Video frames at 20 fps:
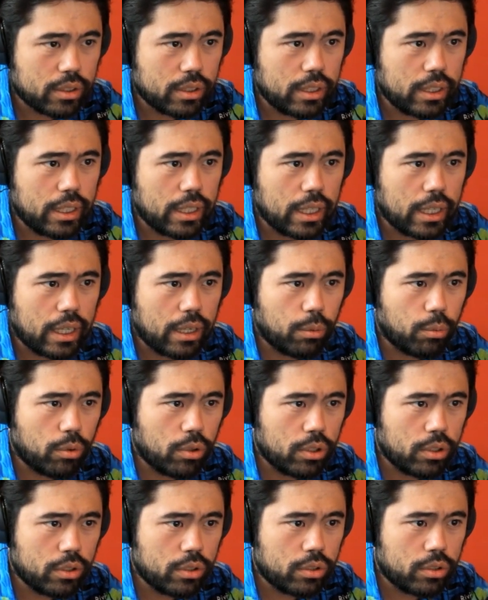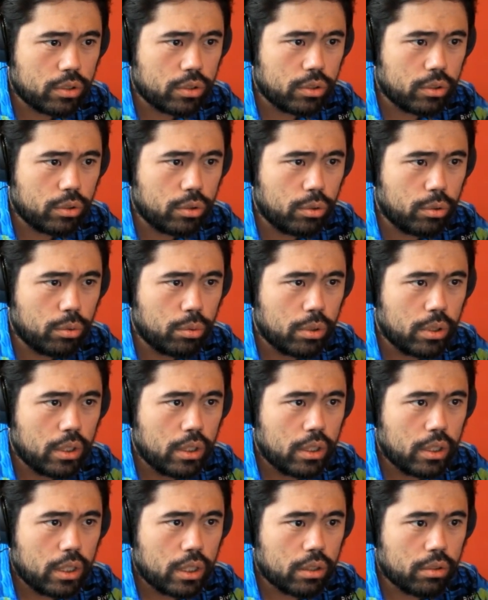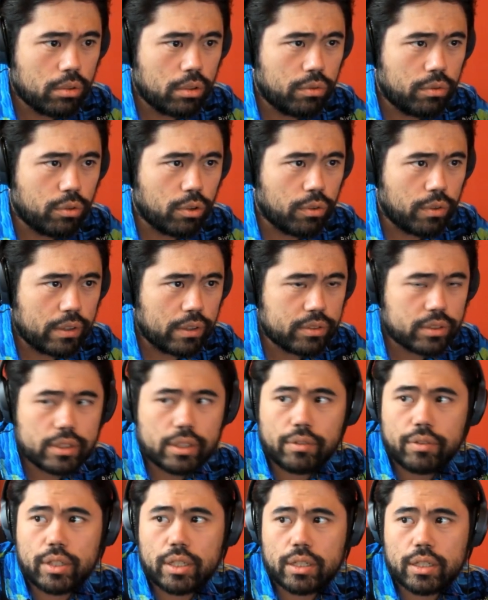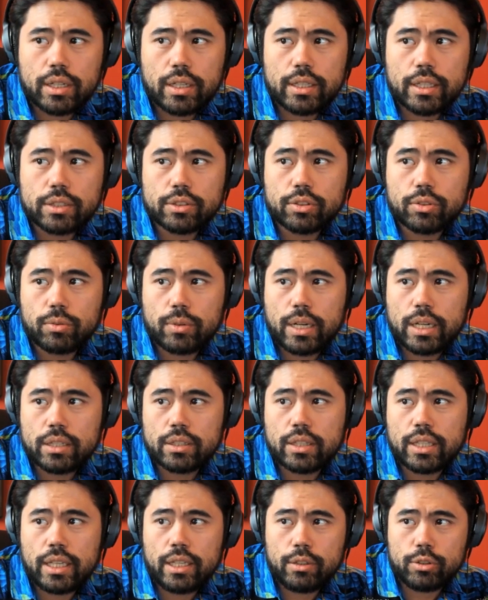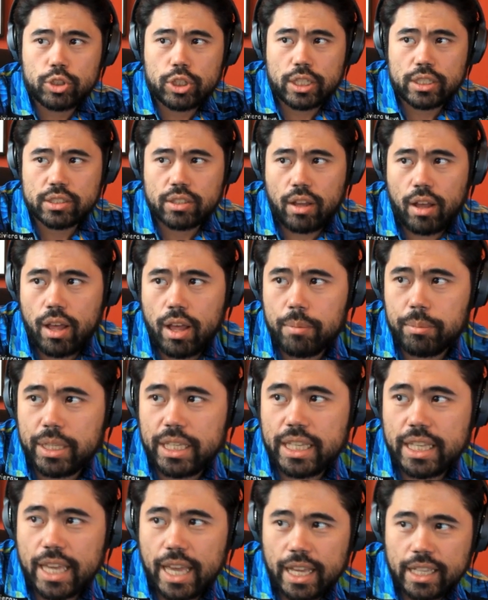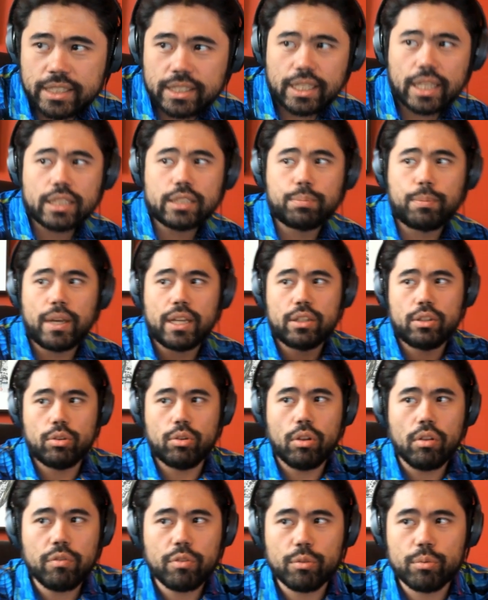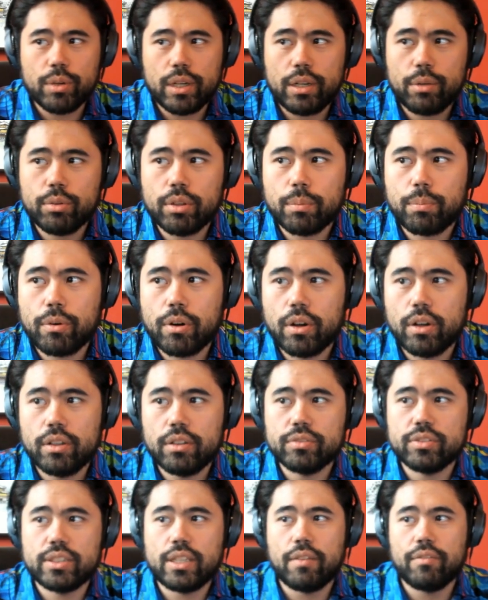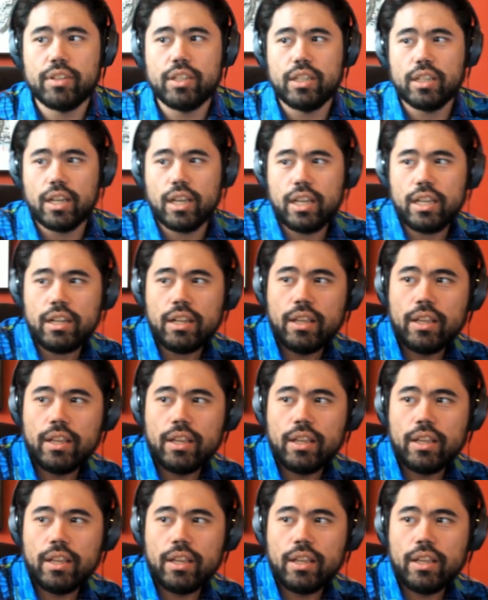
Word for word: Yeah, one, two, three, four, five, six, seven, eight, nine, that's correct. Thank you, chesscom es espanol, for rating with a party of seventy-nine.